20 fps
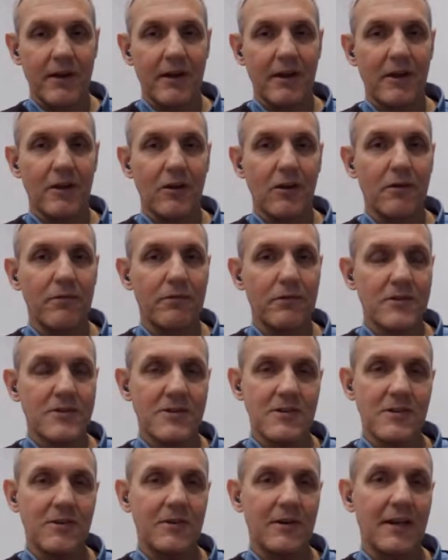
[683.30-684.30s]
I can offer.
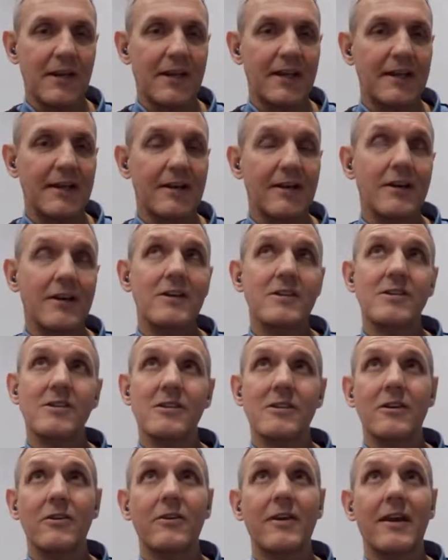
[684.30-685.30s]
Certainly, just
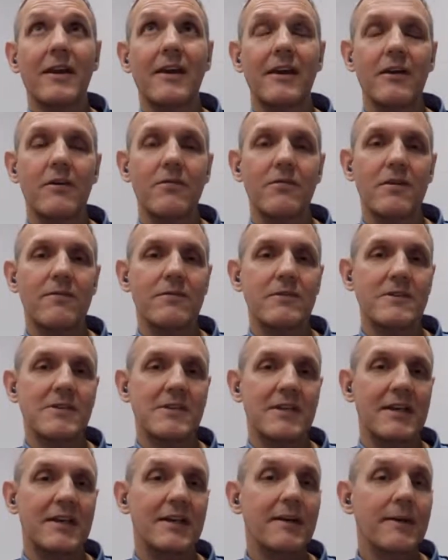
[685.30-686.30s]
looking here at
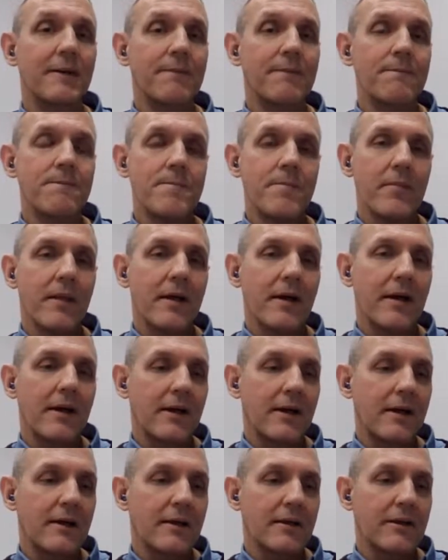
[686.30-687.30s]
Visy,
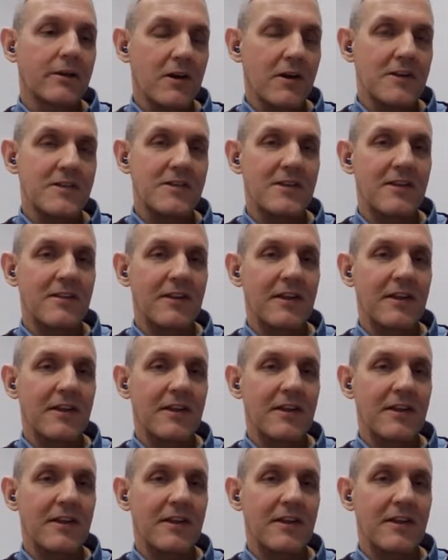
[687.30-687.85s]
I see